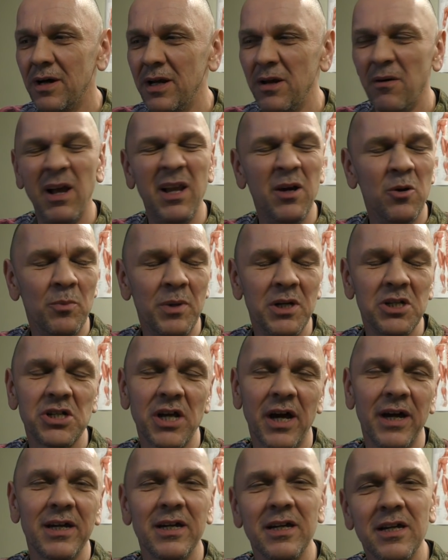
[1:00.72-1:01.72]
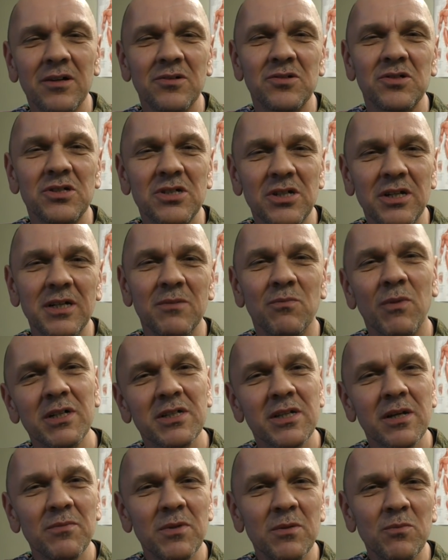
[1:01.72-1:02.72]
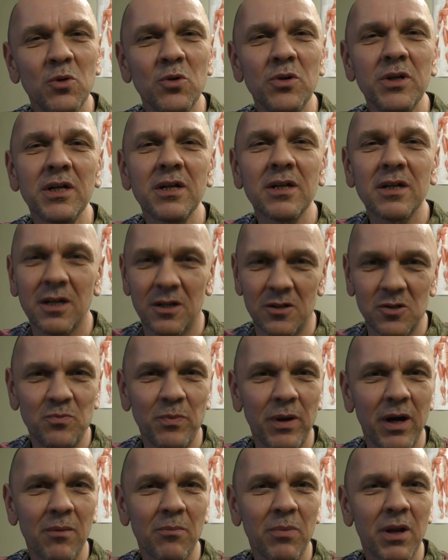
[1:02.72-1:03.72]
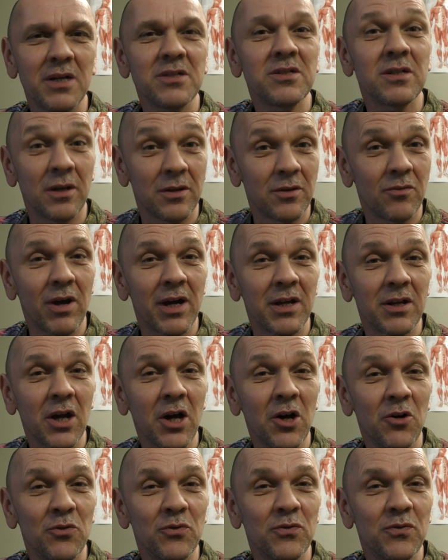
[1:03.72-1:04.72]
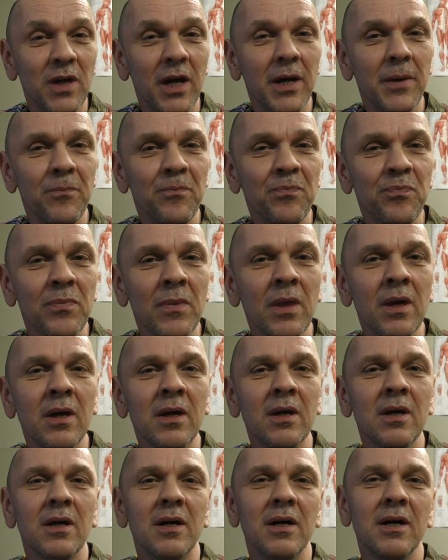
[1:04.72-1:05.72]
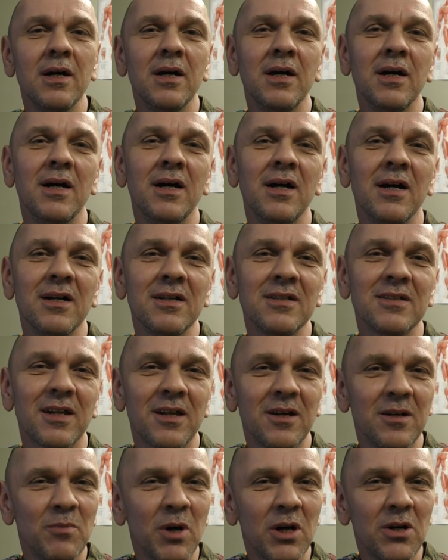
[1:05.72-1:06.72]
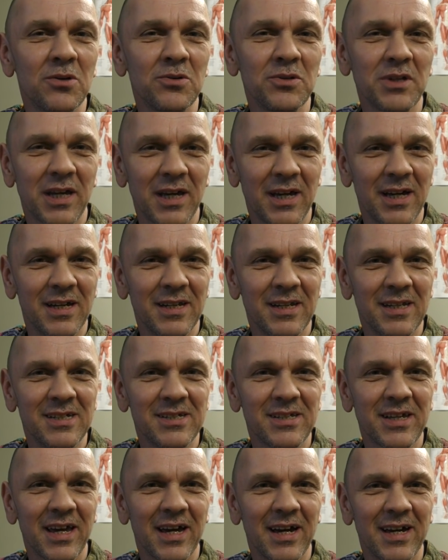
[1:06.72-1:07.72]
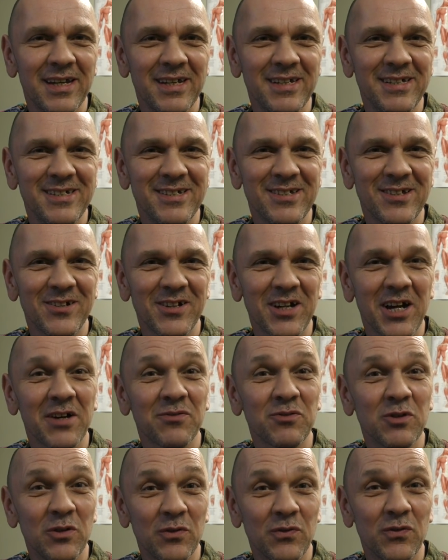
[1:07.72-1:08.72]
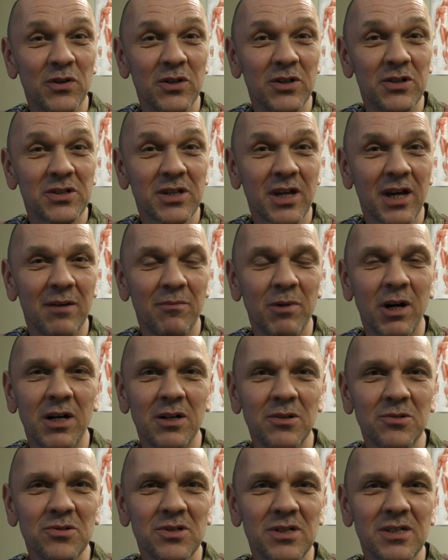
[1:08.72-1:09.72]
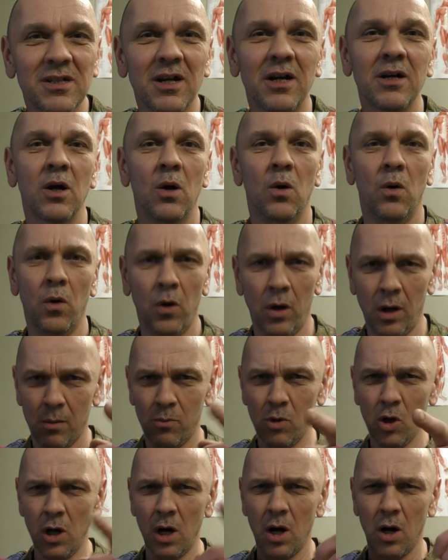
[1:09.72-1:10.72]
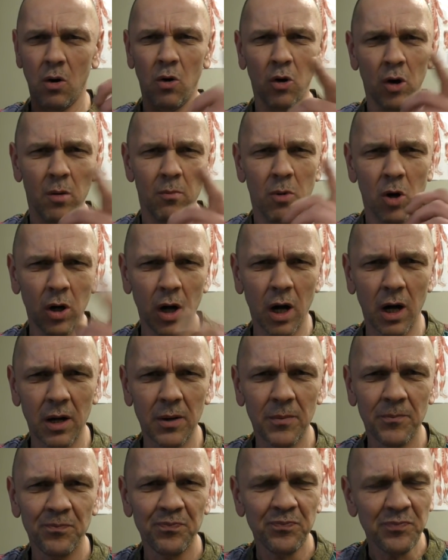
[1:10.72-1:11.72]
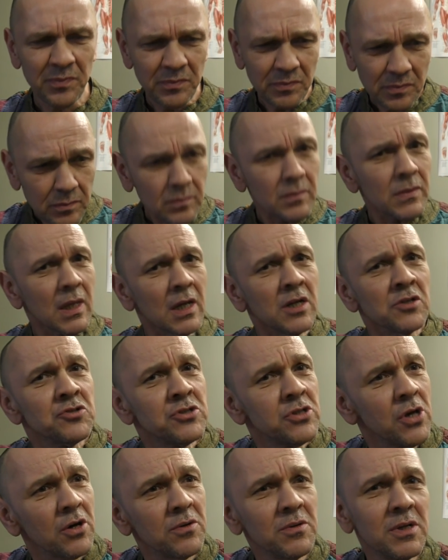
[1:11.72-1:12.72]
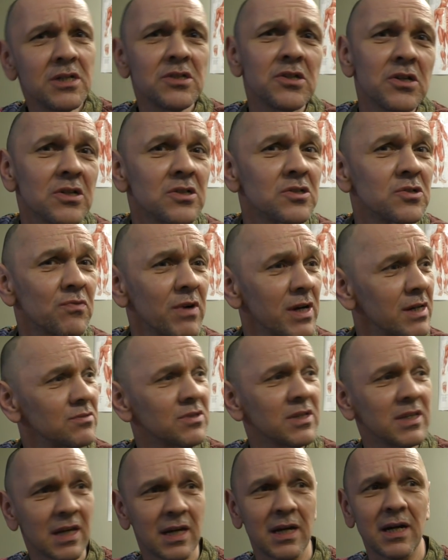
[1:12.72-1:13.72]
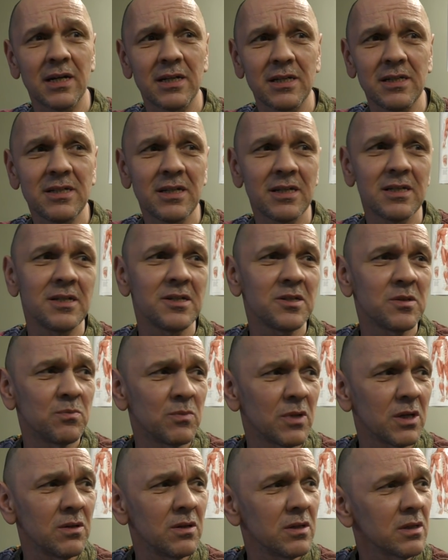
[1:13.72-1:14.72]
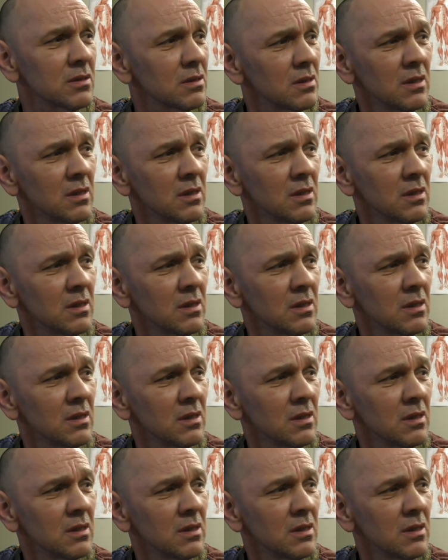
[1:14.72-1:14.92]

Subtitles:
anyway, a little bit shaken, goes to sleep, wakes up in the morning, goes back, plays another round of golf, yeah? And lo and behold, again, his caddy's like, after the first couple of holes, he's like, onga bonga, onga bonga. Tony turns around to the caddy and he says, listen mate,